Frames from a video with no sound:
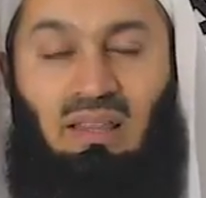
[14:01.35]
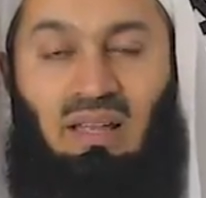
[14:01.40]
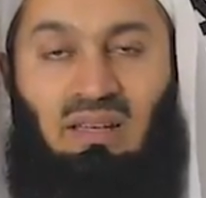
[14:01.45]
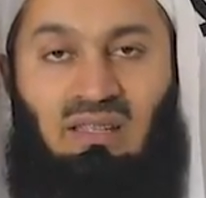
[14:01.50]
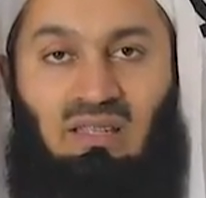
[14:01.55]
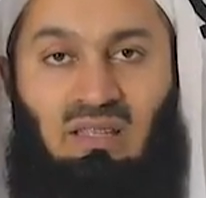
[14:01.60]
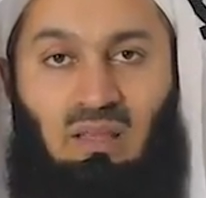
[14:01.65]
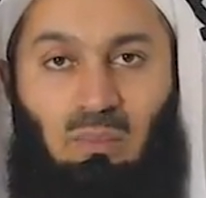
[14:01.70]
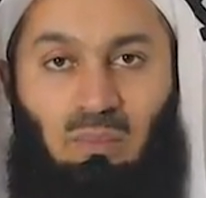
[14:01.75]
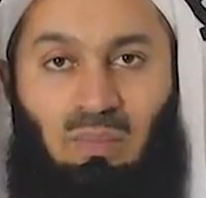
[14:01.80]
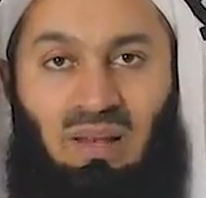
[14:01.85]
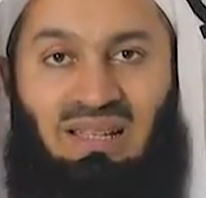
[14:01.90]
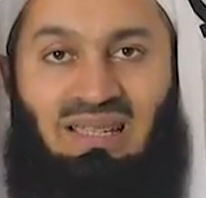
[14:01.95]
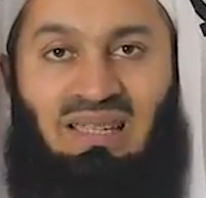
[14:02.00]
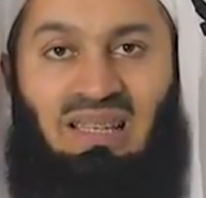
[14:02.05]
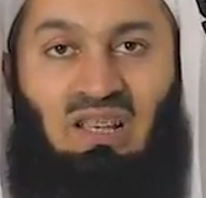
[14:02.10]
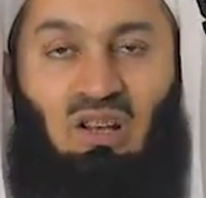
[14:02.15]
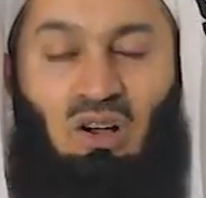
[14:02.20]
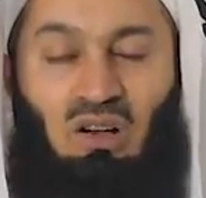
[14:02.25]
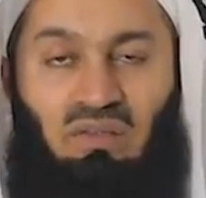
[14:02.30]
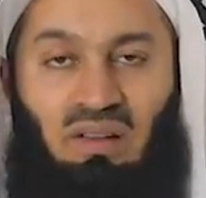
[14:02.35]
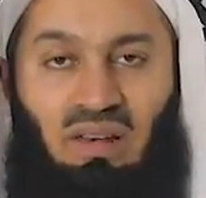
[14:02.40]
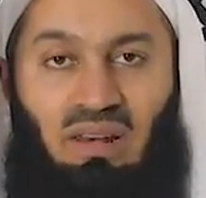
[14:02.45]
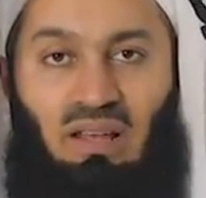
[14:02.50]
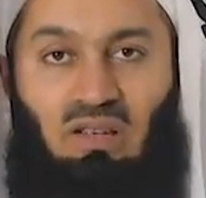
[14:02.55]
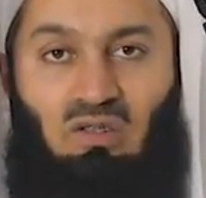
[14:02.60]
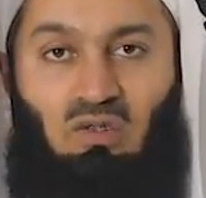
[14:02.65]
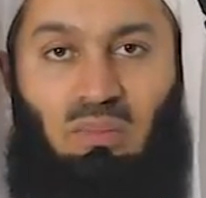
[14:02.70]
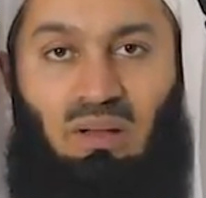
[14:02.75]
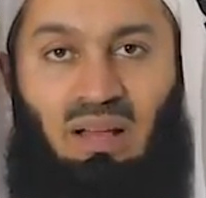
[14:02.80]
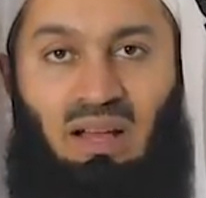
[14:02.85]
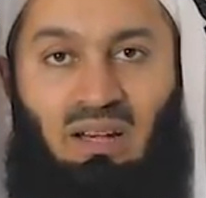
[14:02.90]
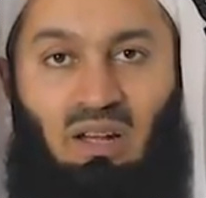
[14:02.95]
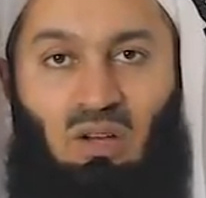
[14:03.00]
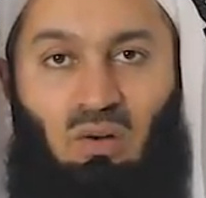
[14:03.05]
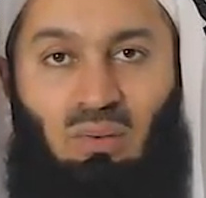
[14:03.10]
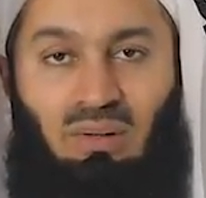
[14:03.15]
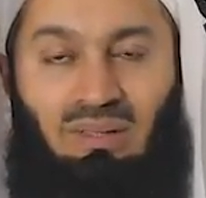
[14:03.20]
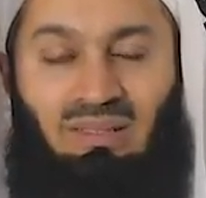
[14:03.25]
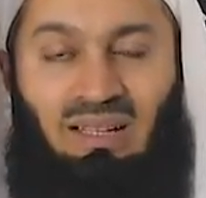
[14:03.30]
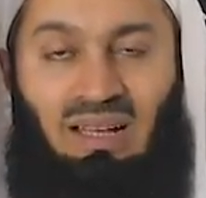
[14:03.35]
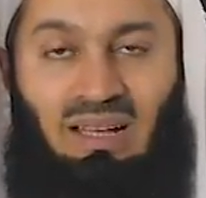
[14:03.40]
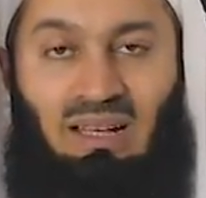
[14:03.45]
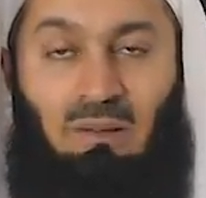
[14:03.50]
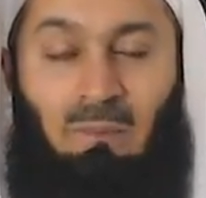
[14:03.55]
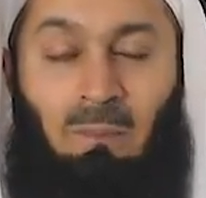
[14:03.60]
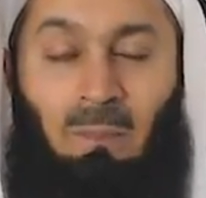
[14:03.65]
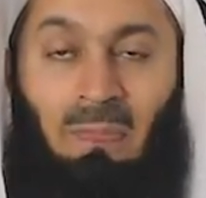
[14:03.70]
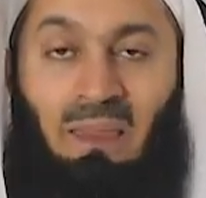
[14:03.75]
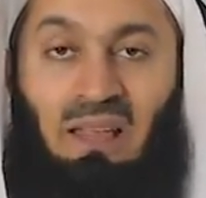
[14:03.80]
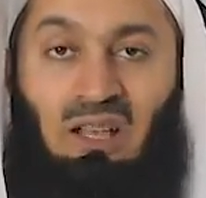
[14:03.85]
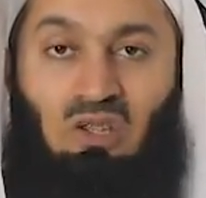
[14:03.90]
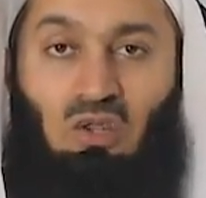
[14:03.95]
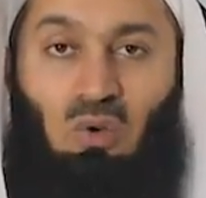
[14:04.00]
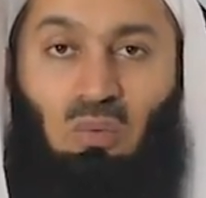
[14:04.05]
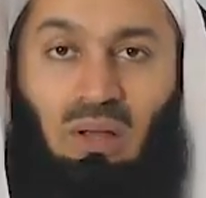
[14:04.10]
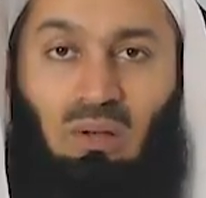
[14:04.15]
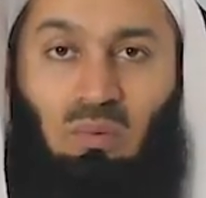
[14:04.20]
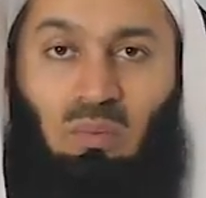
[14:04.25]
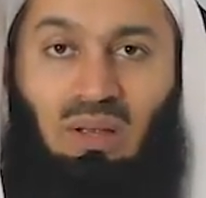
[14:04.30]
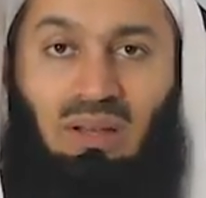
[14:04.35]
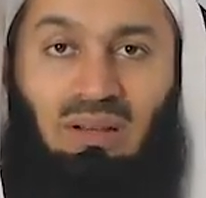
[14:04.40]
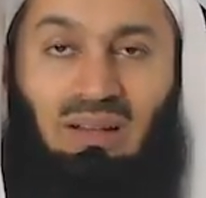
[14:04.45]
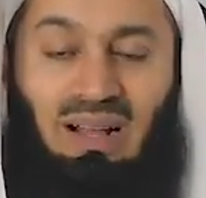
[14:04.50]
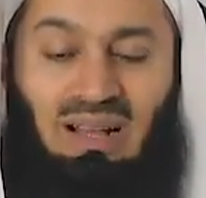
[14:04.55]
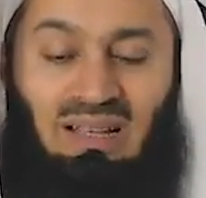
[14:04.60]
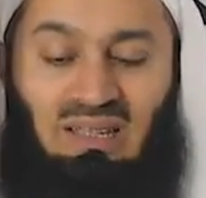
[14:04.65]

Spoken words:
That is the blessing of Allah subhanahu wa ta'ala. So when we are